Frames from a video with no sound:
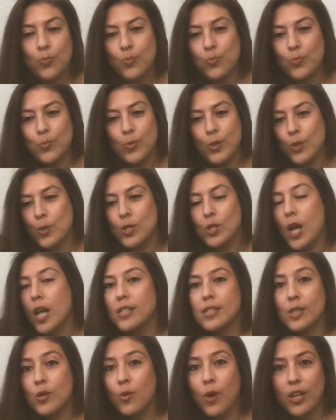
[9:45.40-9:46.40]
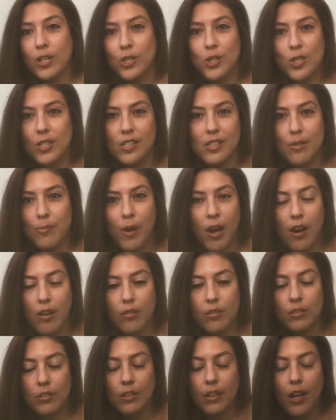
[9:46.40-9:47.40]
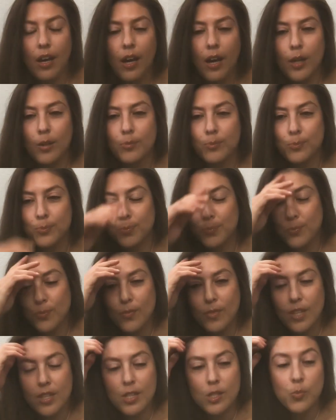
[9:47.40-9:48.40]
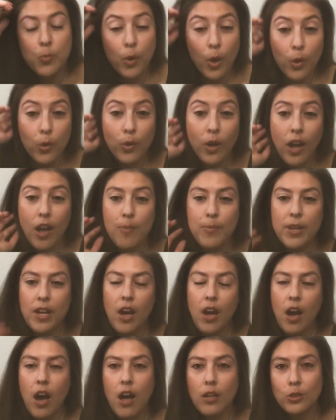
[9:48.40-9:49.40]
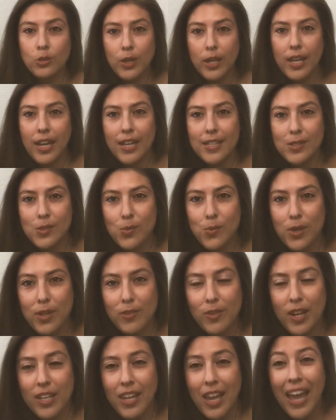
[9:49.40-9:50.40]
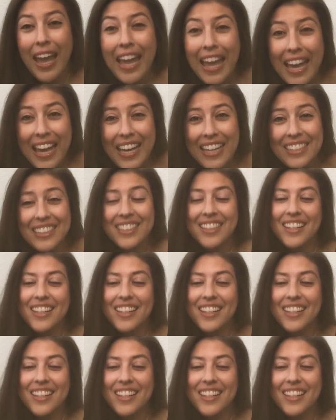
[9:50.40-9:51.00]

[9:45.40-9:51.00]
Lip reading: there's lots of questions about this program, and I'll try to answer whatever I can.